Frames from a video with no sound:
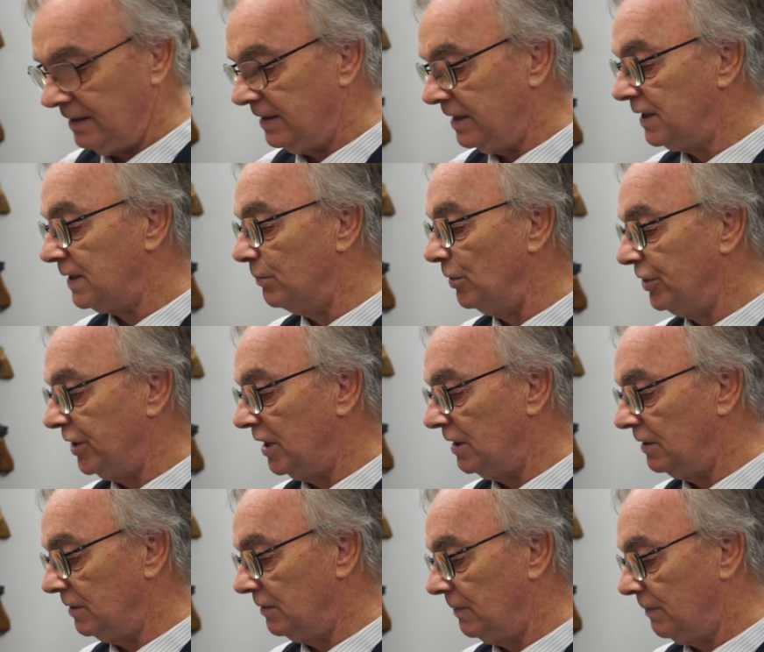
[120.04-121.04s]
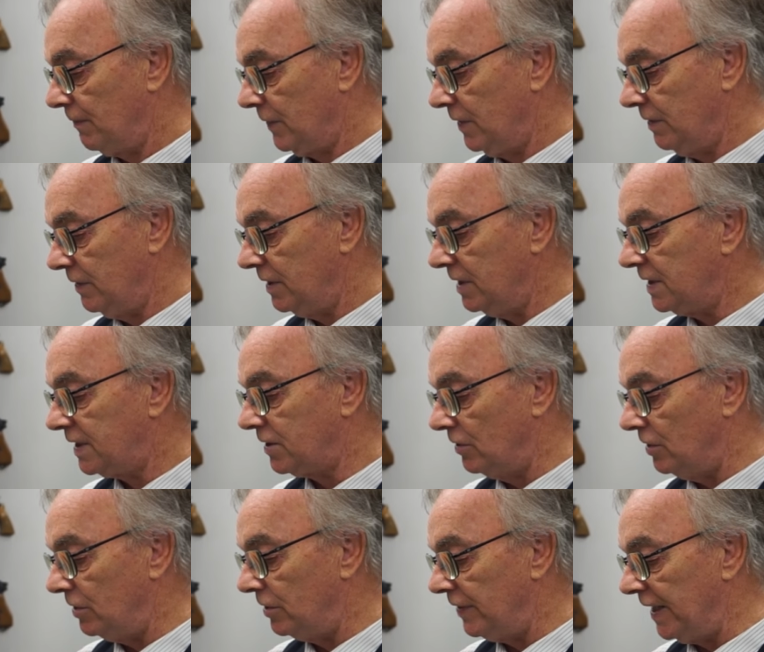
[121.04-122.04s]
this model is
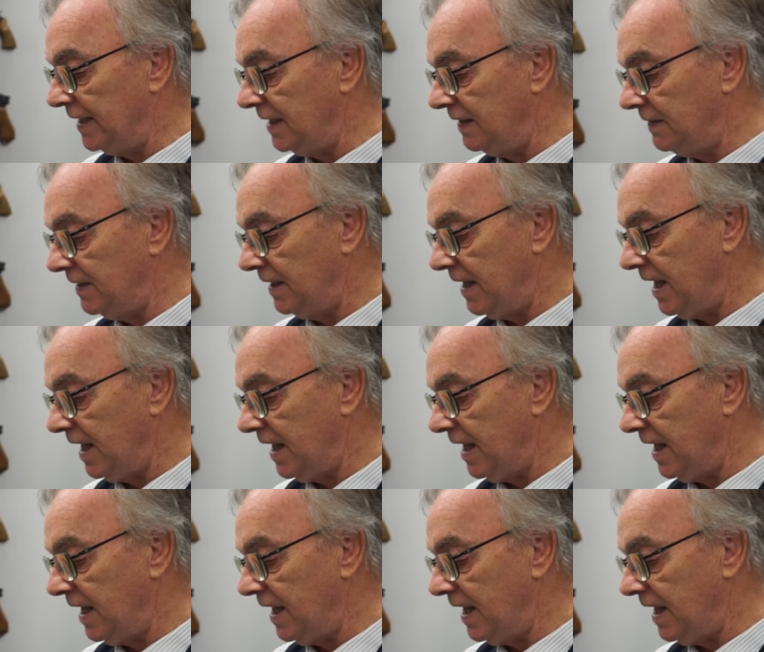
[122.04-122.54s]
already